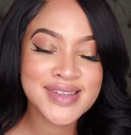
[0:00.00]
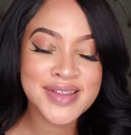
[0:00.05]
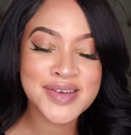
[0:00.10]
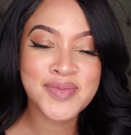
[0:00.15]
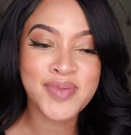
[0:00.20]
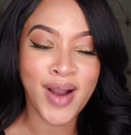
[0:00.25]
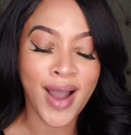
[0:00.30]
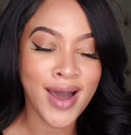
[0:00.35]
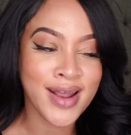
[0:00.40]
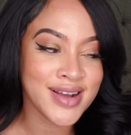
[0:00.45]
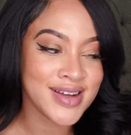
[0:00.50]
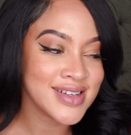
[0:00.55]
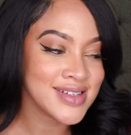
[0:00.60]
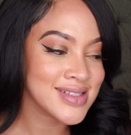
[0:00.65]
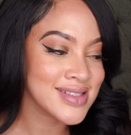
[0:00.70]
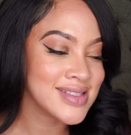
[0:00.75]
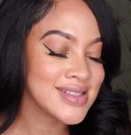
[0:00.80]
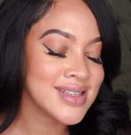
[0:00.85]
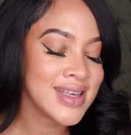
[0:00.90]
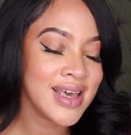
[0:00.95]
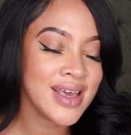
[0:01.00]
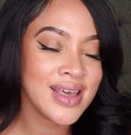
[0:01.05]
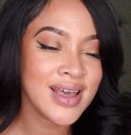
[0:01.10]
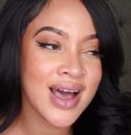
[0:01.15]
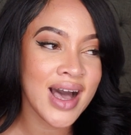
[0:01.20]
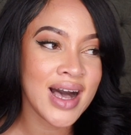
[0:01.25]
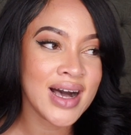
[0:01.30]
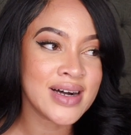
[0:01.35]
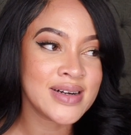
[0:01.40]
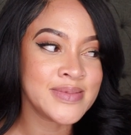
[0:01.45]
of the products
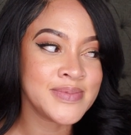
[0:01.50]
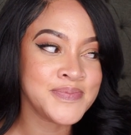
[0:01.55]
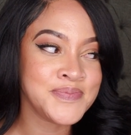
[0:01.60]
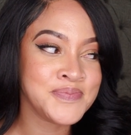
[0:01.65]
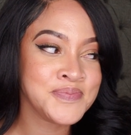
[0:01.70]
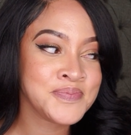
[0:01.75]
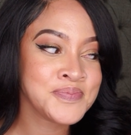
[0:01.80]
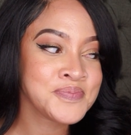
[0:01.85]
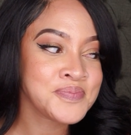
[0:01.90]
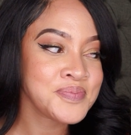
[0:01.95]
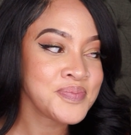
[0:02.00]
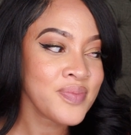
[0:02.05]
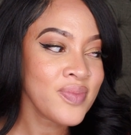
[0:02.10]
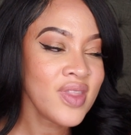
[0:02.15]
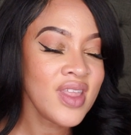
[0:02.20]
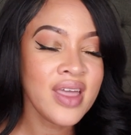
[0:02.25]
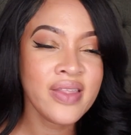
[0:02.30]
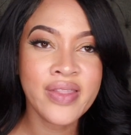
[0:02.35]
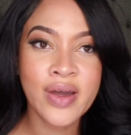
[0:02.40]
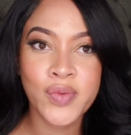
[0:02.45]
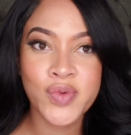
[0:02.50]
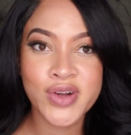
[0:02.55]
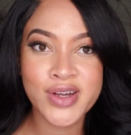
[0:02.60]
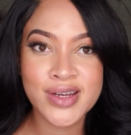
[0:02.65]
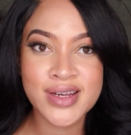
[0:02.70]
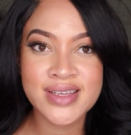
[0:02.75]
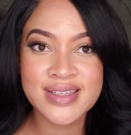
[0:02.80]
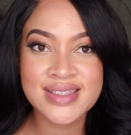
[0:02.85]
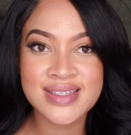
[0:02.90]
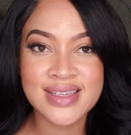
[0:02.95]
that we're
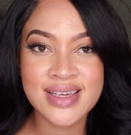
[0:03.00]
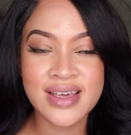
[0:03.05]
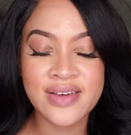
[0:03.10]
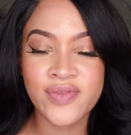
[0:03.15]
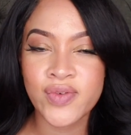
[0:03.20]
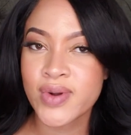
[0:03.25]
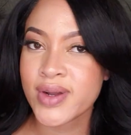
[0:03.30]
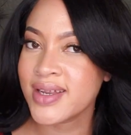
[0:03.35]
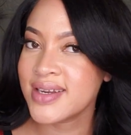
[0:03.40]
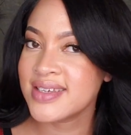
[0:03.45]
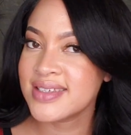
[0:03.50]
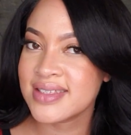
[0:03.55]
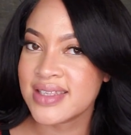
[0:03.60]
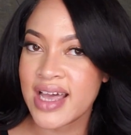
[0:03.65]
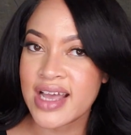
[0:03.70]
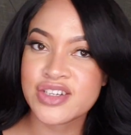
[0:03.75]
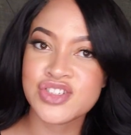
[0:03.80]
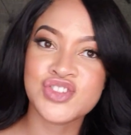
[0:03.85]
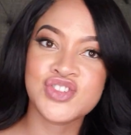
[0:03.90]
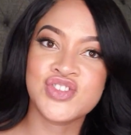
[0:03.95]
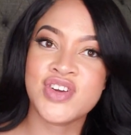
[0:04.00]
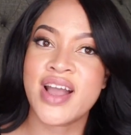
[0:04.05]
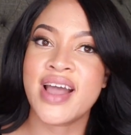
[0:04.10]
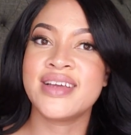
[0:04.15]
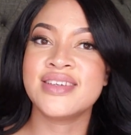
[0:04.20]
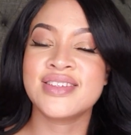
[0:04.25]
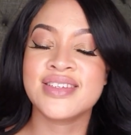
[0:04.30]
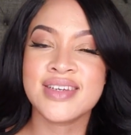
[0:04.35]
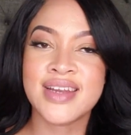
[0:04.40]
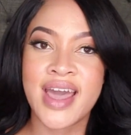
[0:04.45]
gonna see if we're gonna stash or
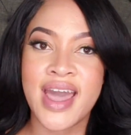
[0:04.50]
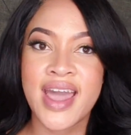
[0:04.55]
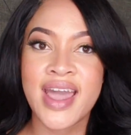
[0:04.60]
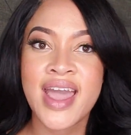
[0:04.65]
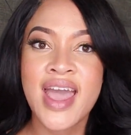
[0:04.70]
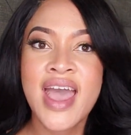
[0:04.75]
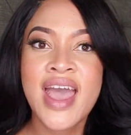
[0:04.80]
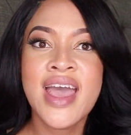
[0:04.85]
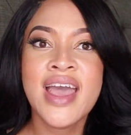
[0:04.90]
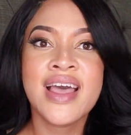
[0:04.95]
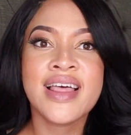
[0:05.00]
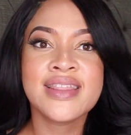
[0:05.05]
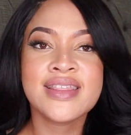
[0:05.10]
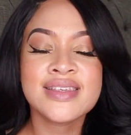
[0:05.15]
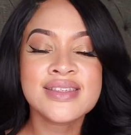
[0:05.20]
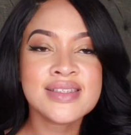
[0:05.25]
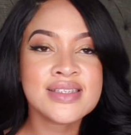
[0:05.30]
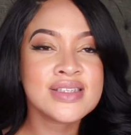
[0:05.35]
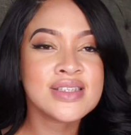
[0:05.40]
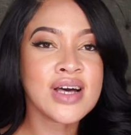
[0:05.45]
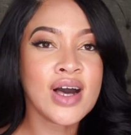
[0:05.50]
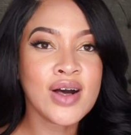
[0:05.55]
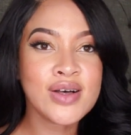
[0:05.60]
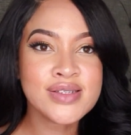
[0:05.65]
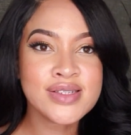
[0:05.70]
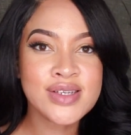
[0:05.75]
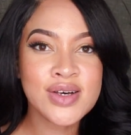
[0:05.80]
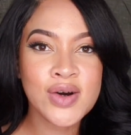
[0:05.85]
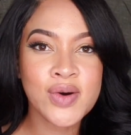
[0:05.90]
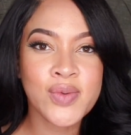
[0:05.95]
trash today. And this is
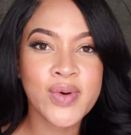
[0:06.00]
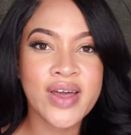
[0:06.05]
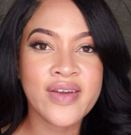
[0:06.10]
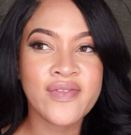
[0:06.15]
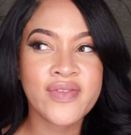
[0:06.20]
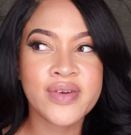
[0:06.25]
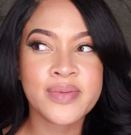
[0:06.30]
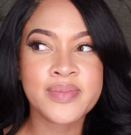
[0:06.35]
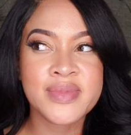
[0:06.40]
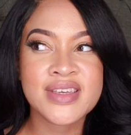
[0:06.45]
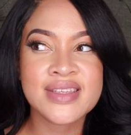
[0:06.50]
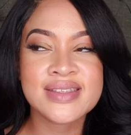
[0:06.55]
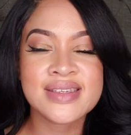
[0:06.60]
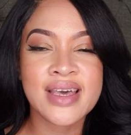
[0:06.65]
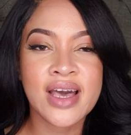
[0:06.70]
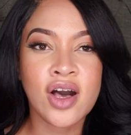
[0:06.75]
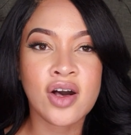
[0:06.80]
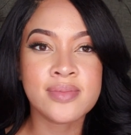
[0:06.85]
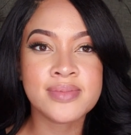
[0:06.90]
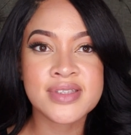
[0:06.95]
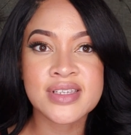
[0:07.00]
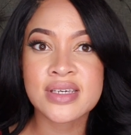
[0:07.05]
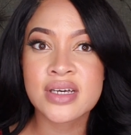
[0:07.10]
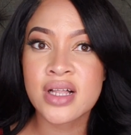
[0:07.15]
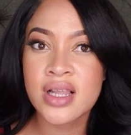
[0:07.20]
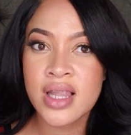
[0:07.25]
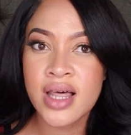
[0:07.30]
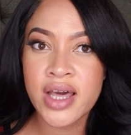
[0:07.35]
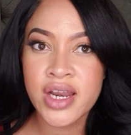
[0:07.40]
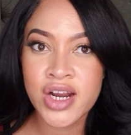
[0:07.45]
also a way for me to help
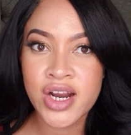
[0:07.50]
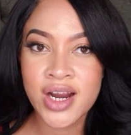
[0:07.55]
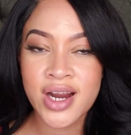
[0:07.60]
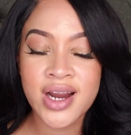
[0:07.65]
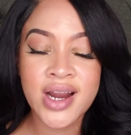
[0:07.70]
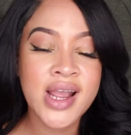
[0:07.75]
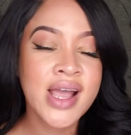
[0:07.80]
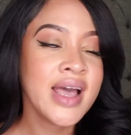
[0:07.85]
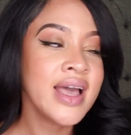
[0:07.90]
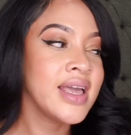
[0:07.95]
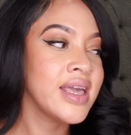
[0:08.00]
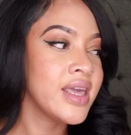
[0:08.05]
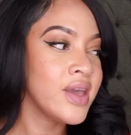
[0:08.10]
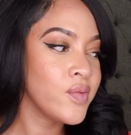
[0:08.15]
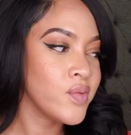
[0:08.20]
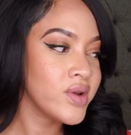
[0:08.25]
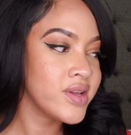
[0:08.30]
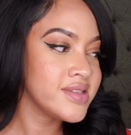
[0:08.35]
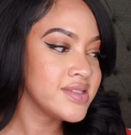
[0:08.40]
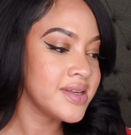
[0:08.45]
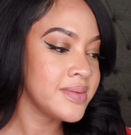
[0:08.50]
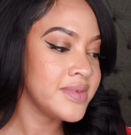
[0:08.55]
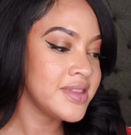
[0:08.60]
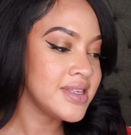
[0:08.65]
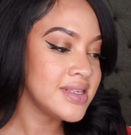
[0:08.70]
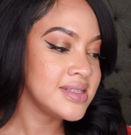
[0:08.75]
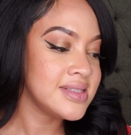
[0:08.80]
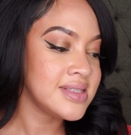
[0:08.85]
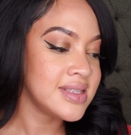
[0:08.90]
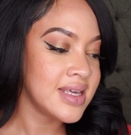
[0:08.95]
declutter, get rid of some of
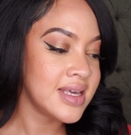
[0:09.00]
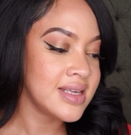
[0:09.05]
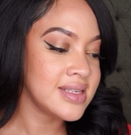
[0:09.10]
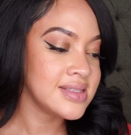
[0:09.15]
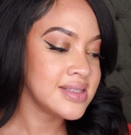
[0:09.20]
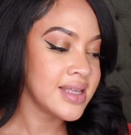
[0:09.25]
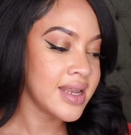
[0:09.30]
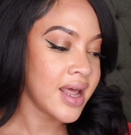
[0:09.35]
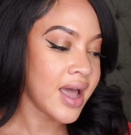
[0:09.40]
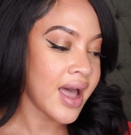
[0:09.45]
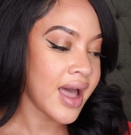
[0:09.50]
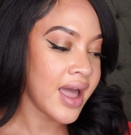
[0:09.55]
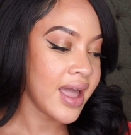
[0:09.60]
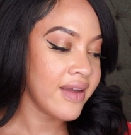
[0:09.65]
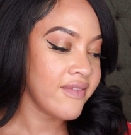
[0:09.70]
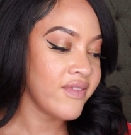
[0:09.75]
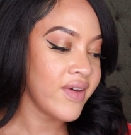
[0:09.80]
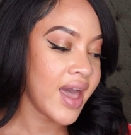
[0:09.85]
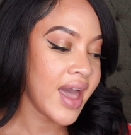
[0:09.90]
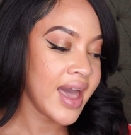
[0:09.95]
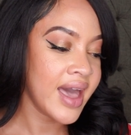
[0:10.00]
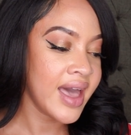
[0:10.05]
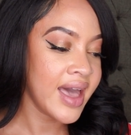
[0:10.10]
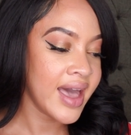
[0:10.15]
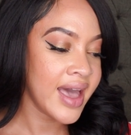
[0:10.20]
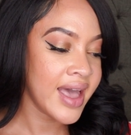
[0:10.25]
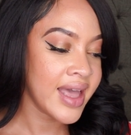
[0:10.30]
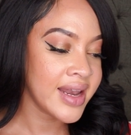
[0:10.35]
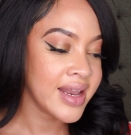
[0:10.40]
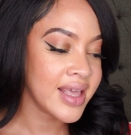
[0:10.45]
these things that I've
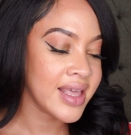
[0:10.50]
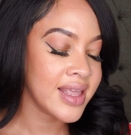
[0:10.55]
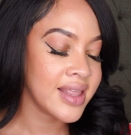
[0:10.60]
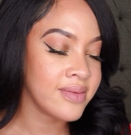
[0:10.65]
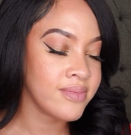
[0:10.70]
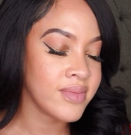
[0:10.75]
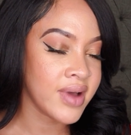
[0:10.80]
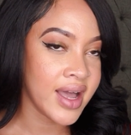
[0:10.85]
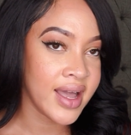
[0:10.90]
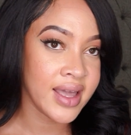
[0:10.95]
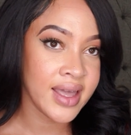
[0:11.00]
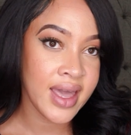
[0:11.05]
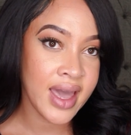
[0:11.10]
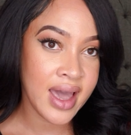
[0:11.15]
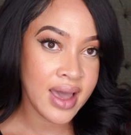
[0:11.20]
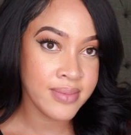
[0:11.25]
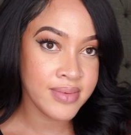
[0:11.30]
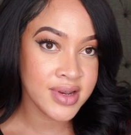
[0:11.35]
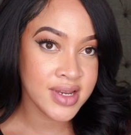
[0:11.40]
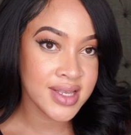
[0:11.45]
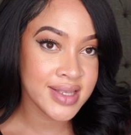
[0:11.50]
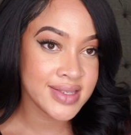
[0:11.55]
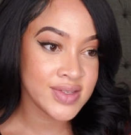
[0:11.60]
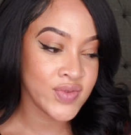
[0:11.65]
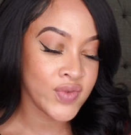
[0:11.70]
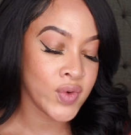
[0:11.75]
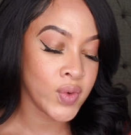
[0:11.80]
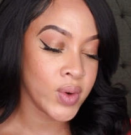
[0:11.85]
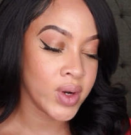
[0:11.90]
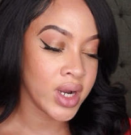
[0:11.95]
had in my cabinets
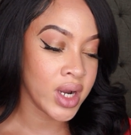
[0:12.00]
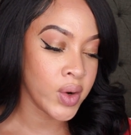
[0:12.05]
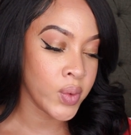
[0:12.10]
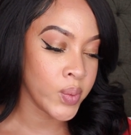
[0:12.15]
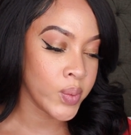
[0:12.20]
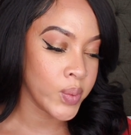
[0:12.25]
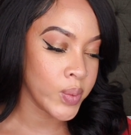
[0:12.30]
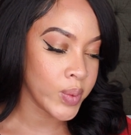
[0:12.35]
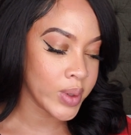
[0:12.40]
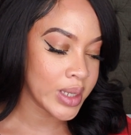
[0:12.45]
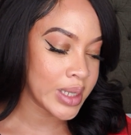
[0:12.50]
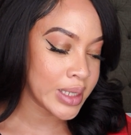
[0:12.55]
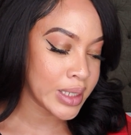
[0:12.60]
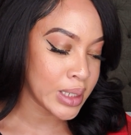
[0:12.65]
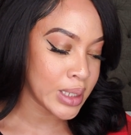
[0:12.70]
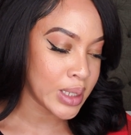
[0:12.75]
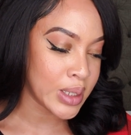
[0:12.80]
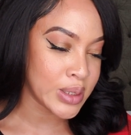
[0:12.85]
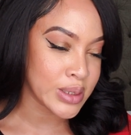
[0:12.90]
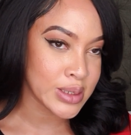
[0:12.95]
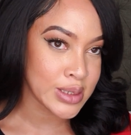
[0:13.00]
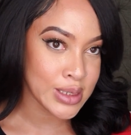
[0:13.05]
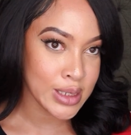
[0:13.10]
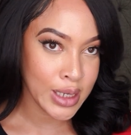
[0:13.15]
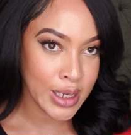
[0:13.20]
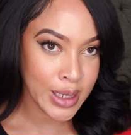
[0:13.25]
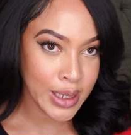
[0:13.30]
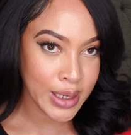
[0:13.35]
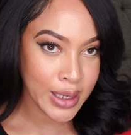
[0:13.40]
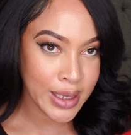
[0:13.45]
for a really long
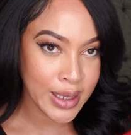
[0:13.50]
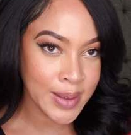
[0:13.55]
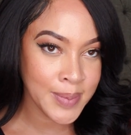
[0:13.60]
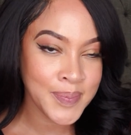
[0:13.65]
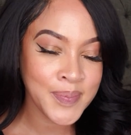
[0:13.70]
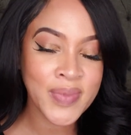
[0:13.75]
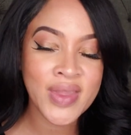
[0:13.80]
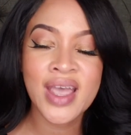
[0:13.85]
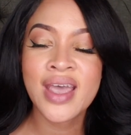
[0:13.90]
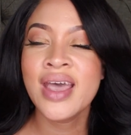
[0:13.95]
time.